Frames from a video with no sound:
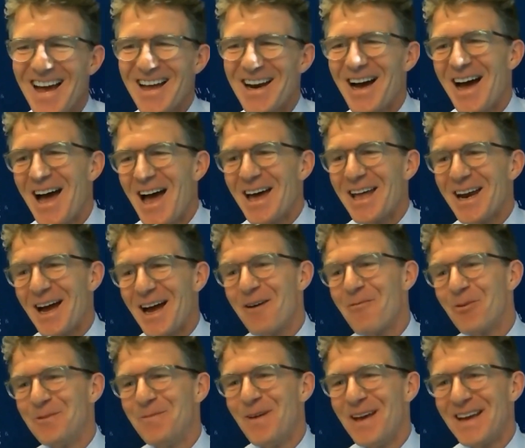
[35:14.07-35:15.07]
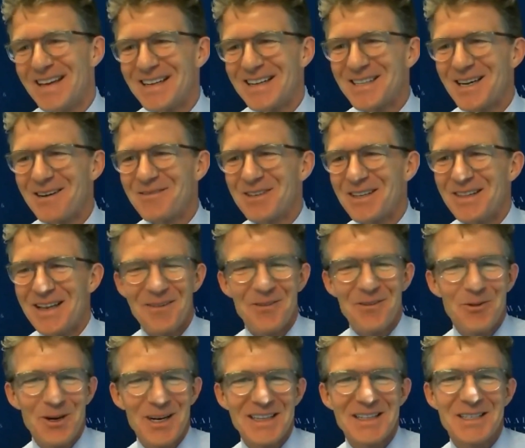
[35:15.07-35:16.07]
and I, and I would make an assumption that
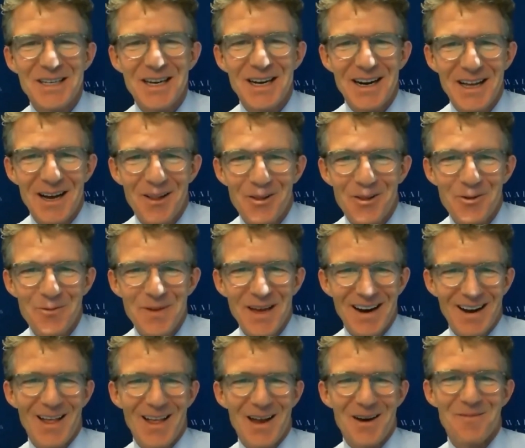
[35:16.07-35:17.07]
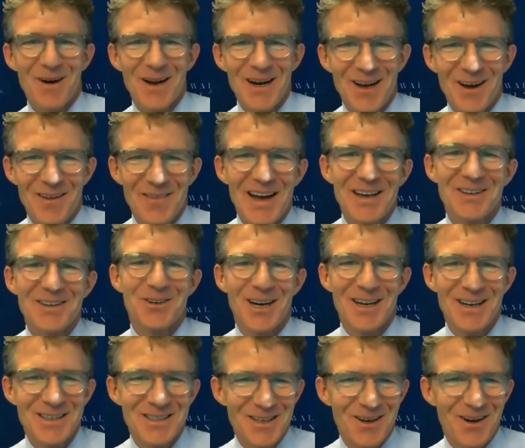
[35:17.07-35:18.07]
everyone at Citadel who made a lot of money on that
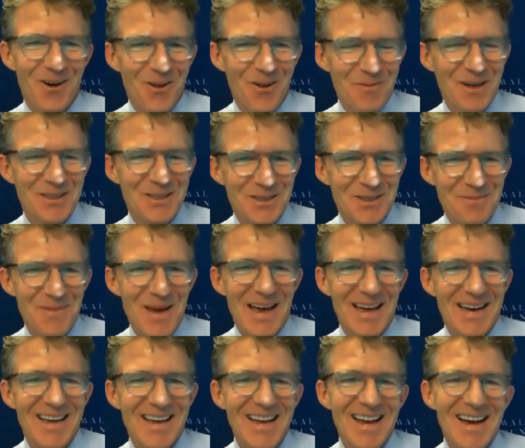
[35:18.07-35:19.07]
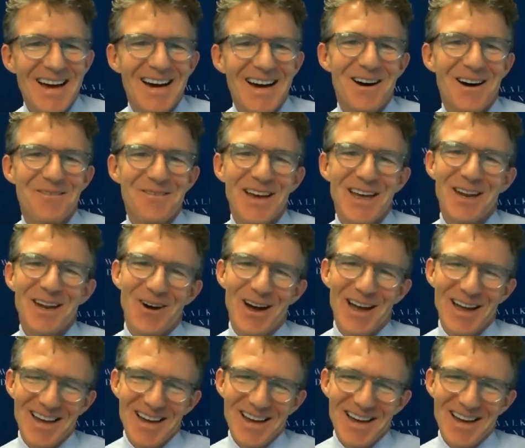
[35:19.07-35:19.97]
trade is a whole bunch of men. Um, anyway,